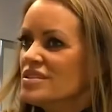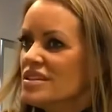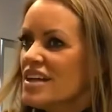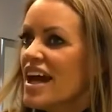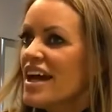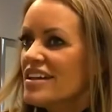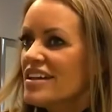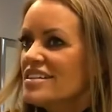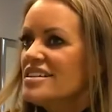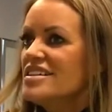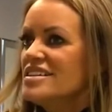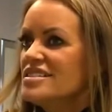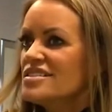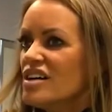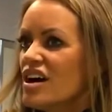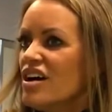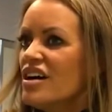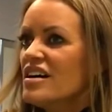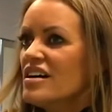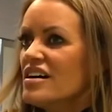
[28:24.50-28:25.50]

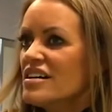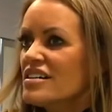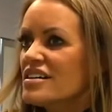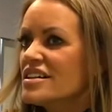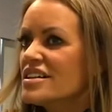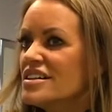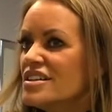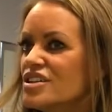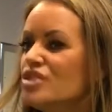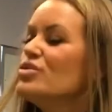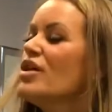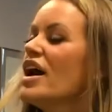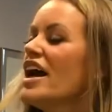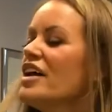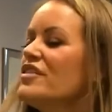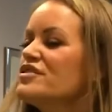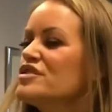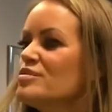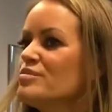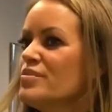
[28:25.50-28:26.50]
Athletes you
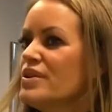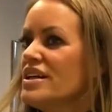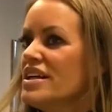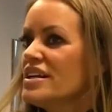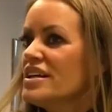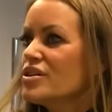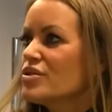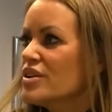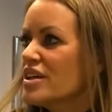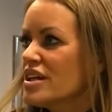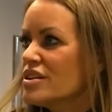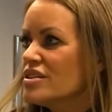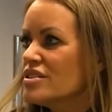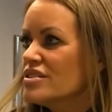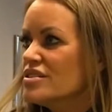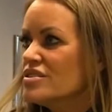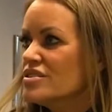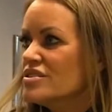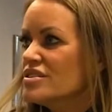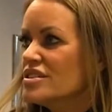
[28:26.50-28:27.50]
have to be
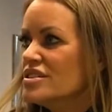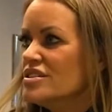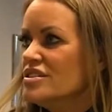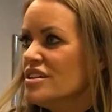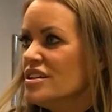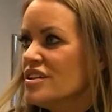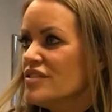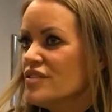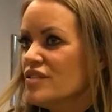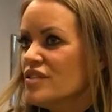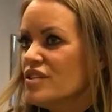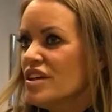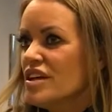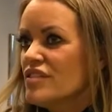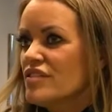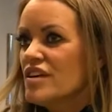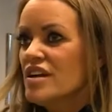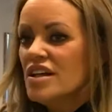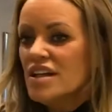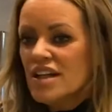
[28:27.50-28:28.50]
critical. If you
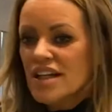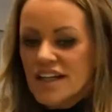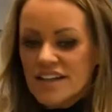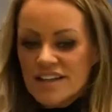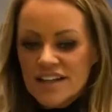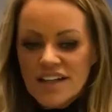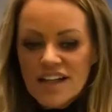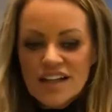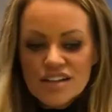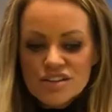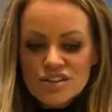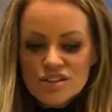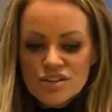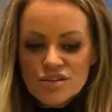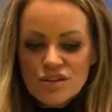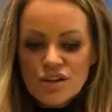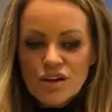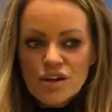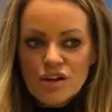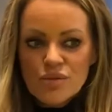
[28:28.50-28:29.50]
give in the Netherlands,
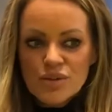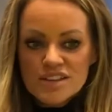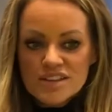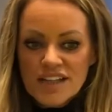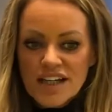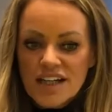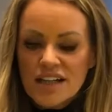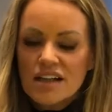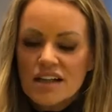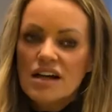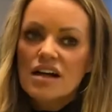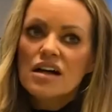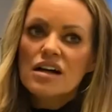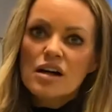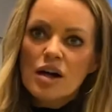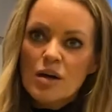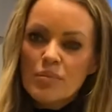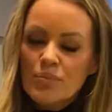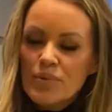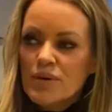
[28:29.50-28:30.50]
you always get
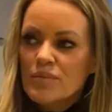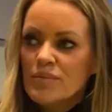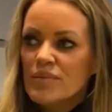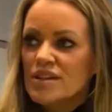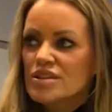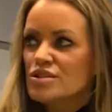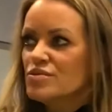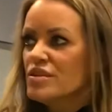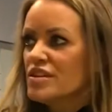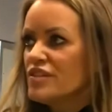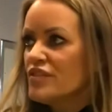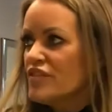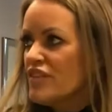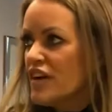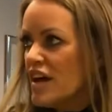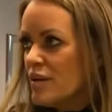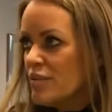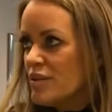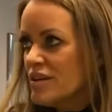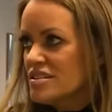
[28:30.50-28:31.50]
compliments. What a
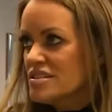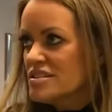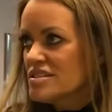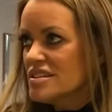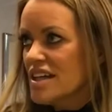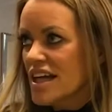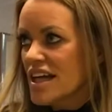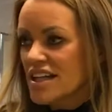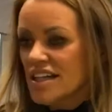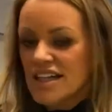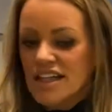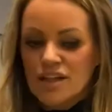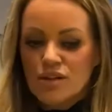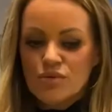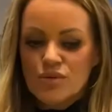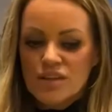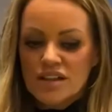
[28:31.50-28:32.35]
fabulous technique!